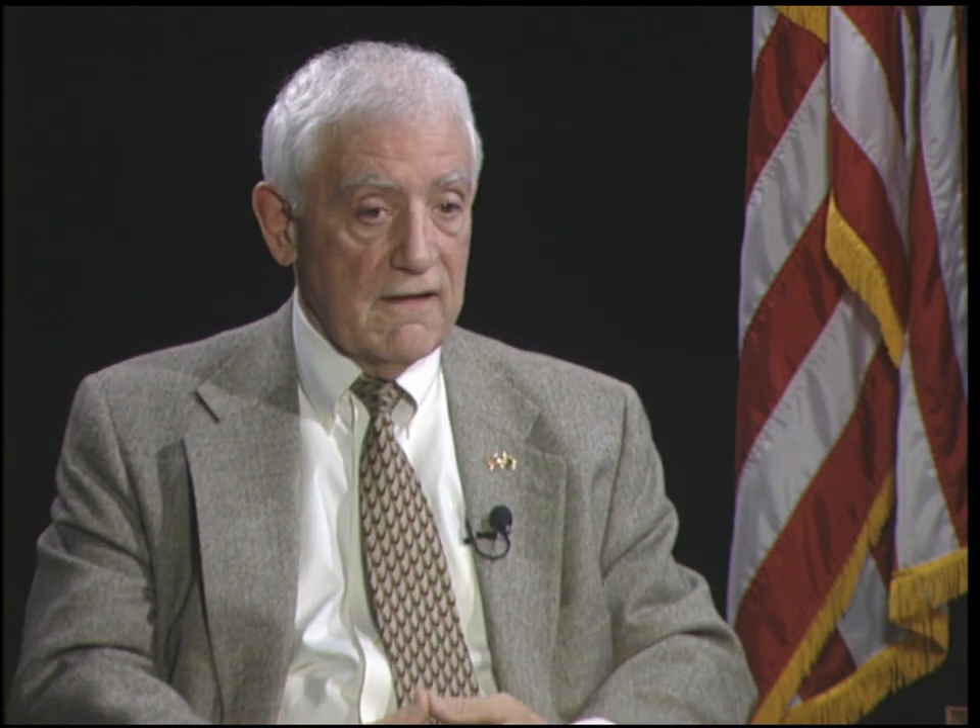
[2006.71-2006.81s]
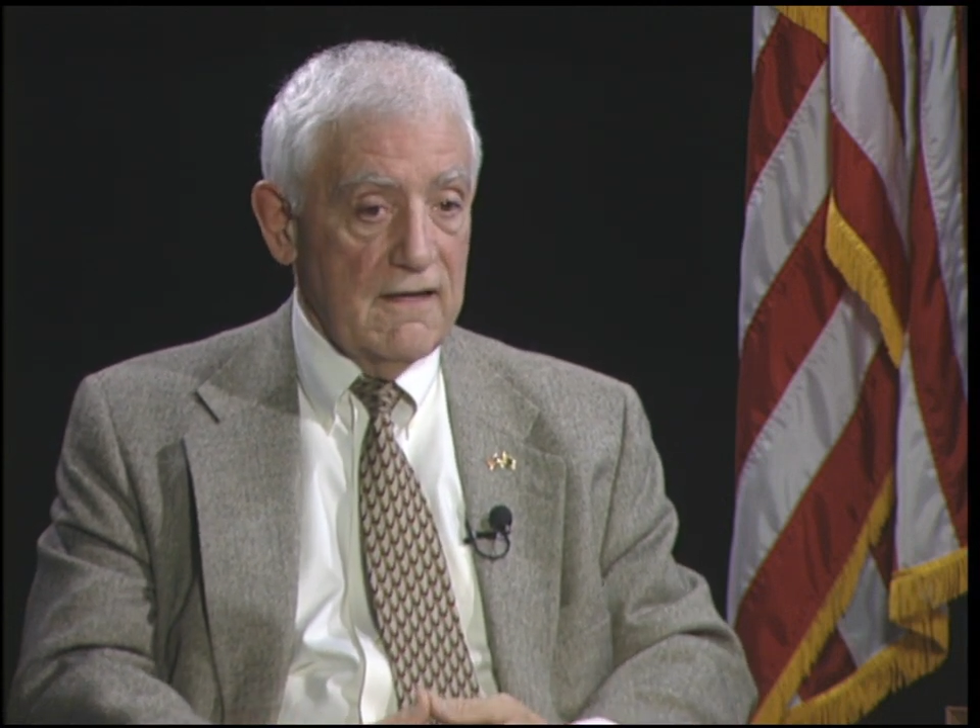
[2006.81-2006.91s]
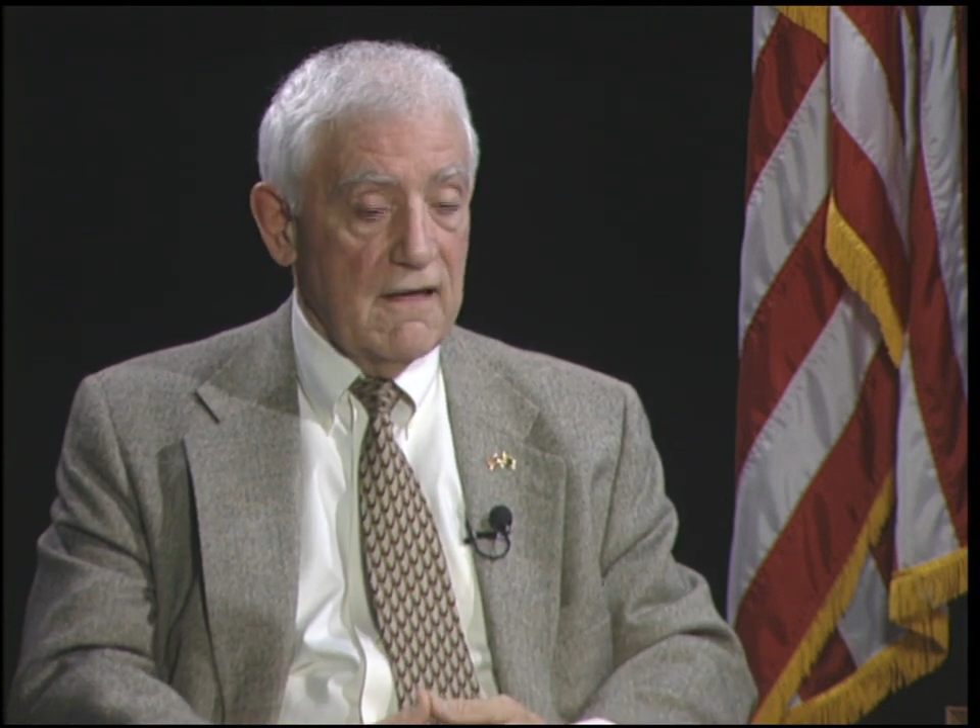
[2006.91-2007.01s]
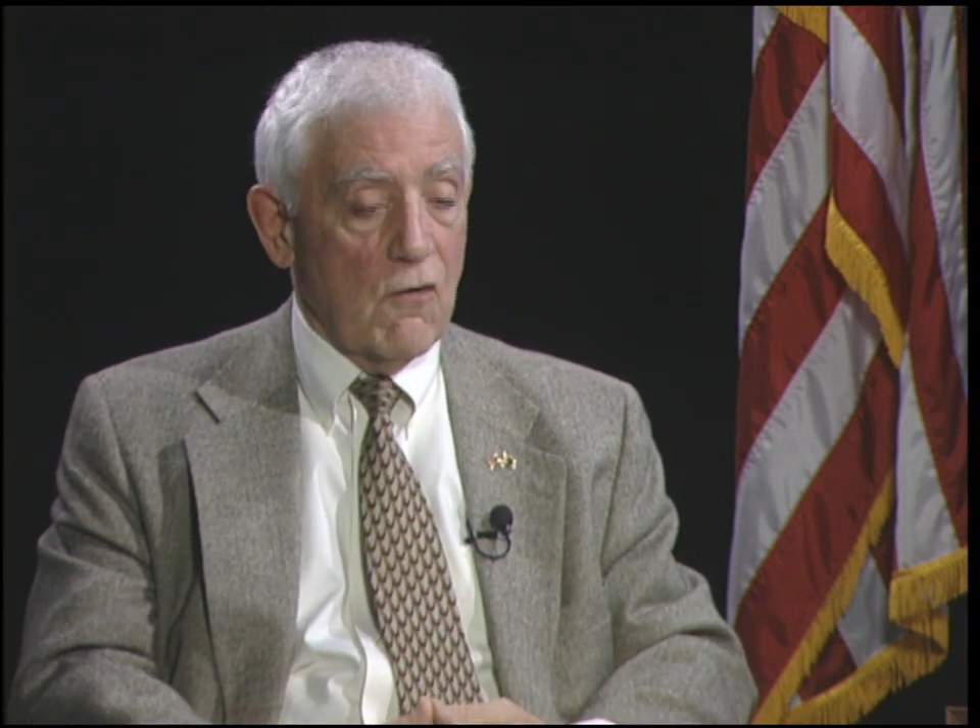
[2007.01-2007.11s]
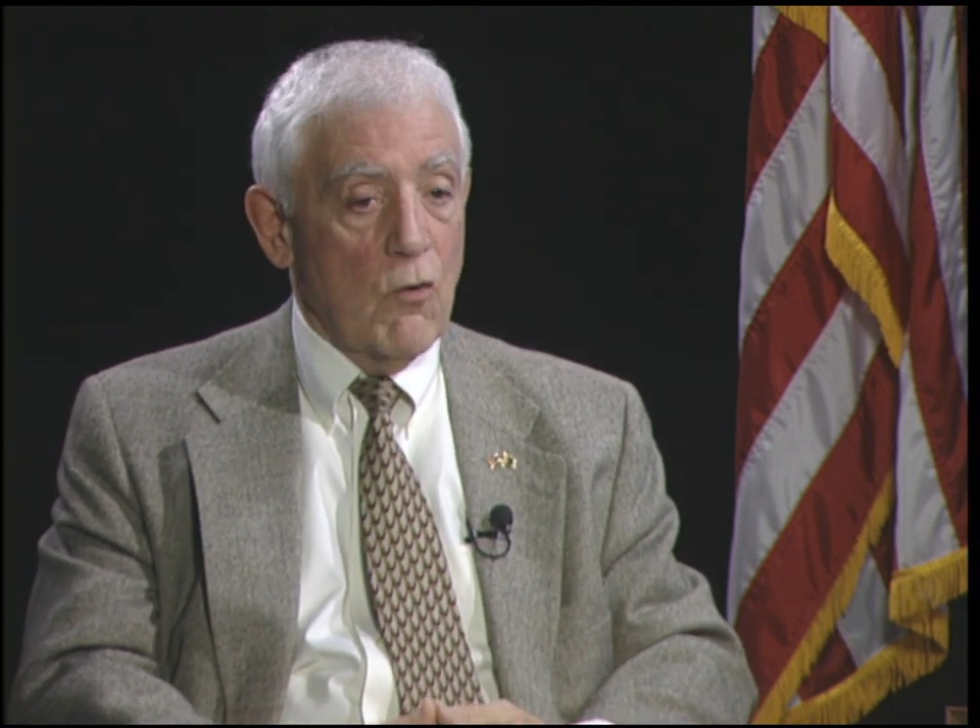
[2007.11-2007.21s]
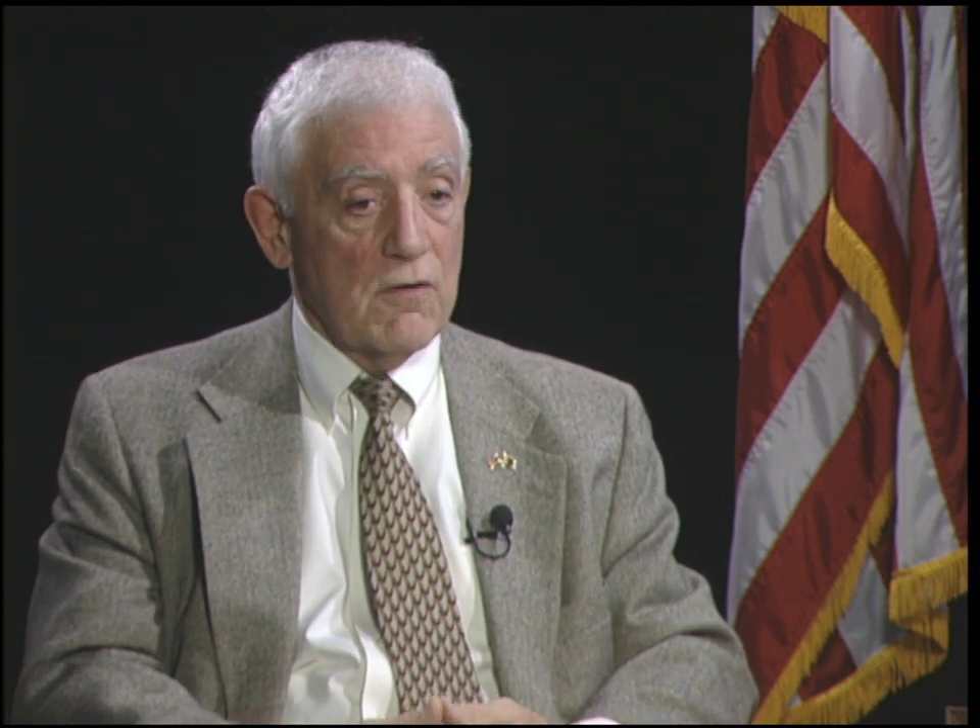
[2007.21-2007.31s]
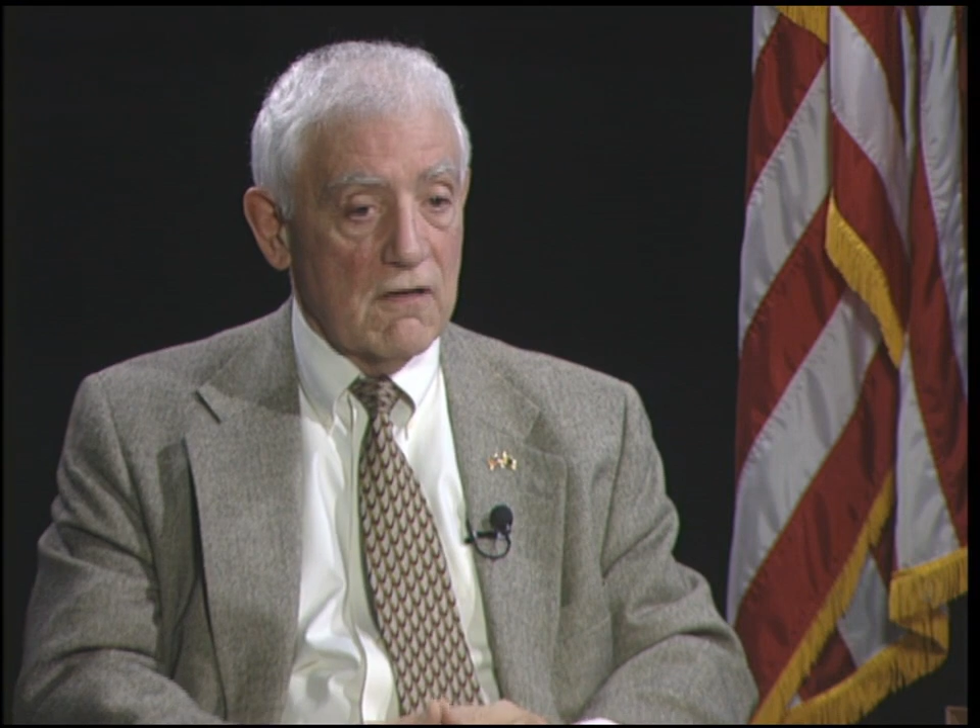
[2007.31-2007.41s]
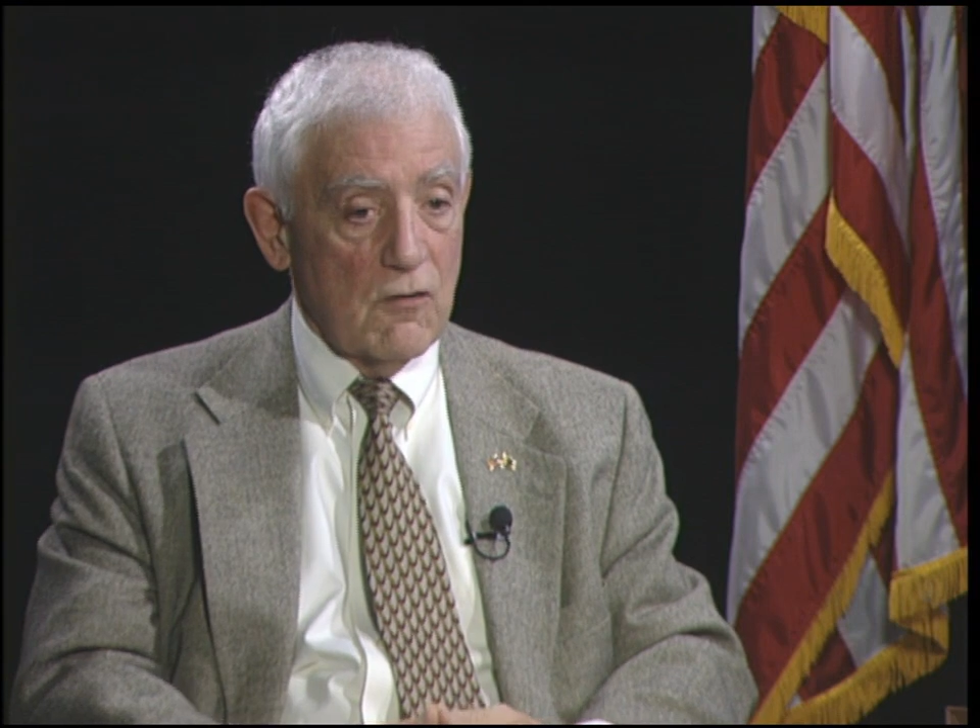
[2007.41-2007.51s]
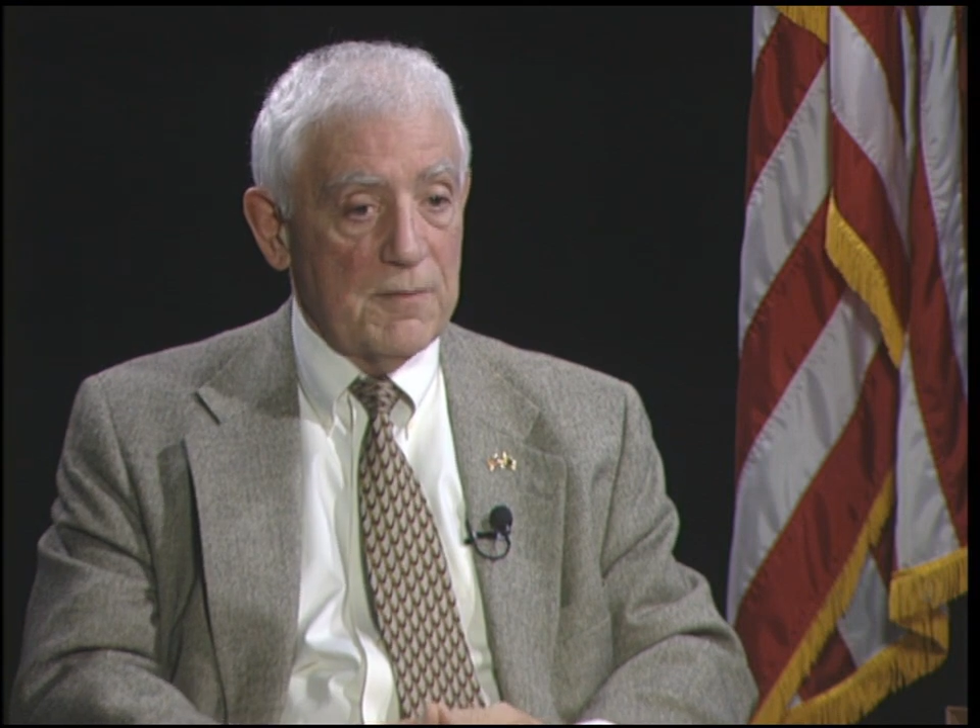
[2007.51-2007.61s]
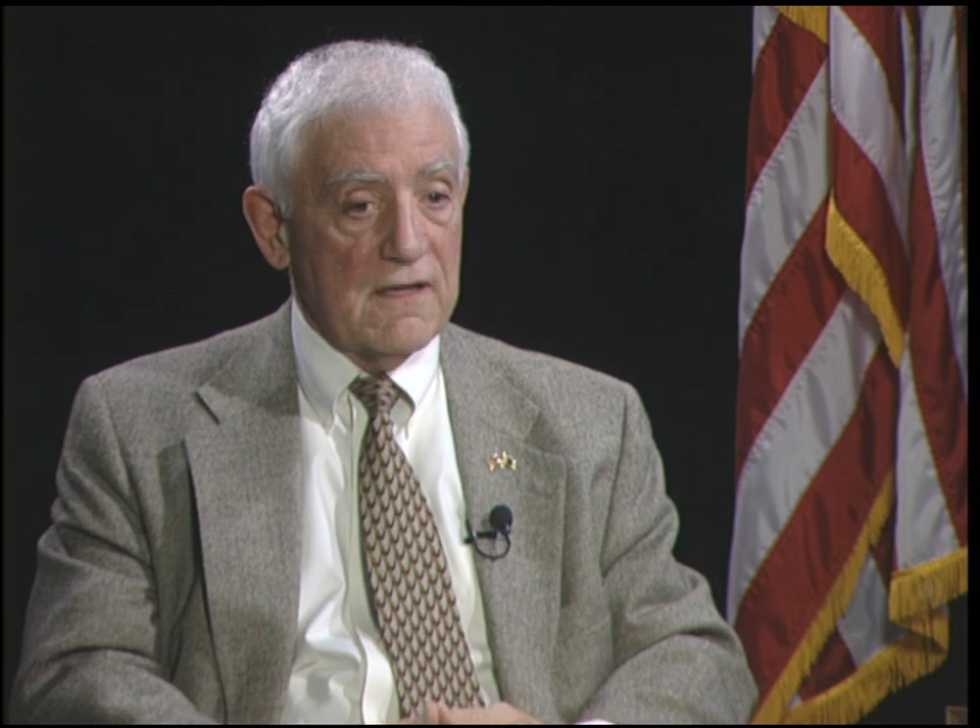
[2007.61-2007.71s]
he got home a
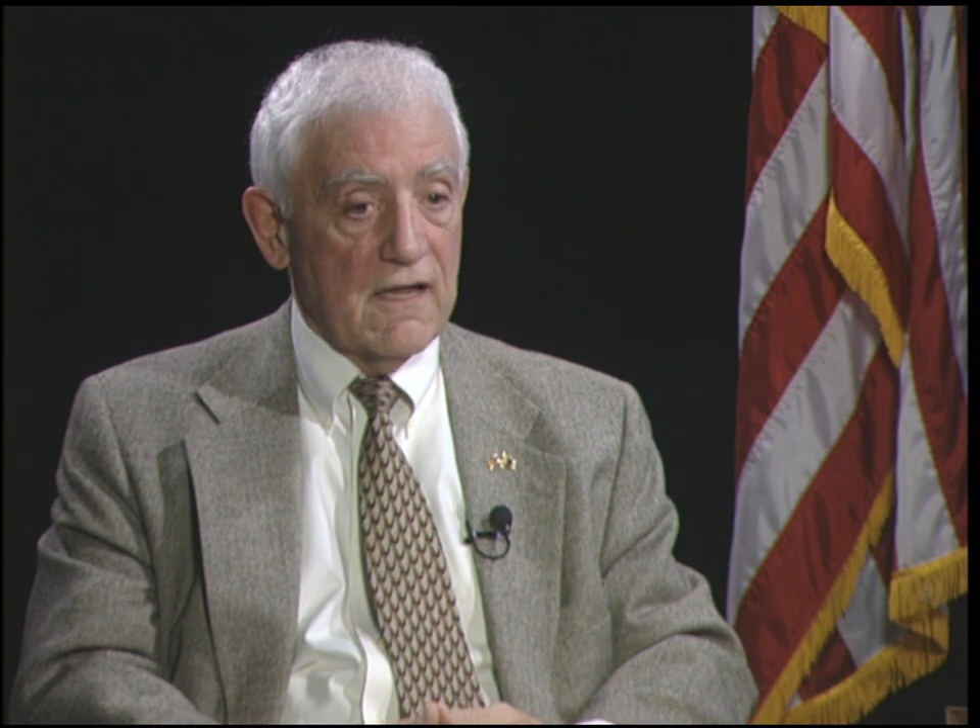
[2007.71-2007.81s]
little bit